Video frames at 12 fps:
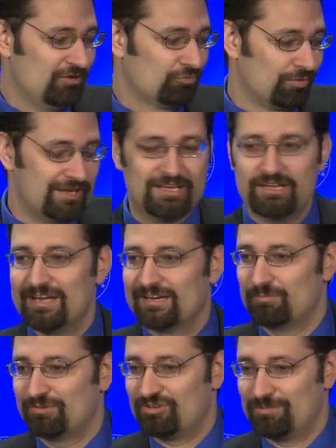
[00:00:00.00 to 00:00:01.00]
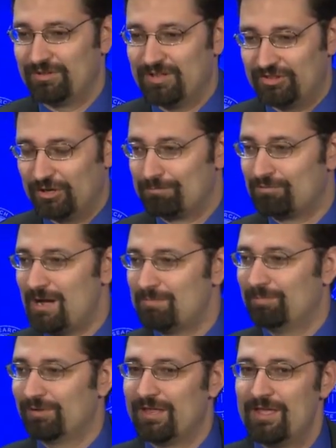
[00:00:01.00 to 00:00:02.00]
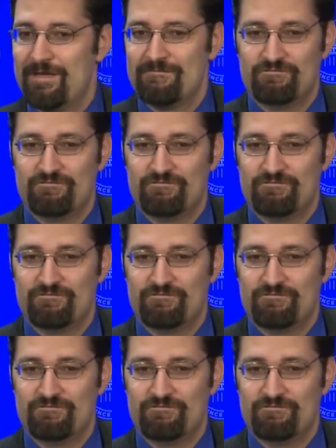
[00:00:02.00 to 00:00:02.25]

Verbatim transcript: reconnected with something that they are probably